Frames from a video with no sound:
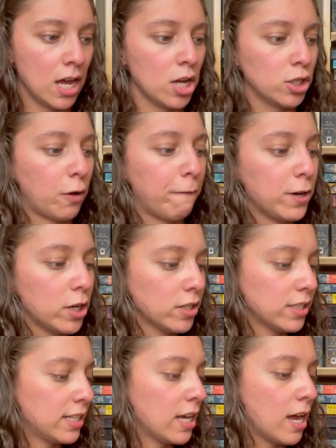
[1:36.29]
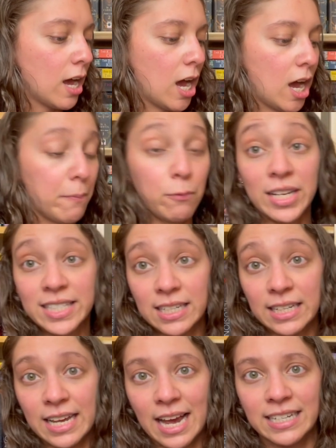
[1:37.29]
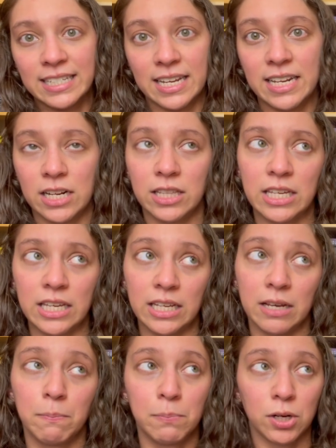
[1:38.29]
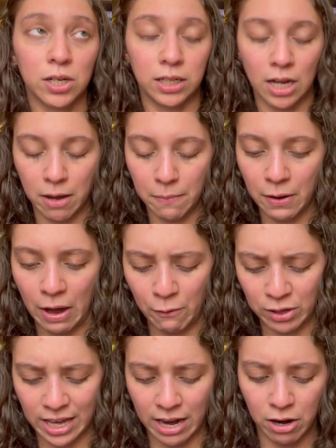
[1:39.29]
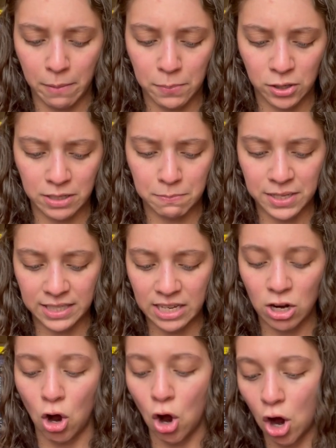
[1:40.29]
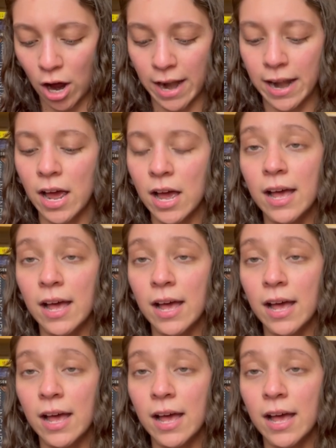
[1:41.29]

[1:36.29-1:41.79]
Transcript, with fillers: So first, um, recently I did the book club with Erin at Booked and Busy on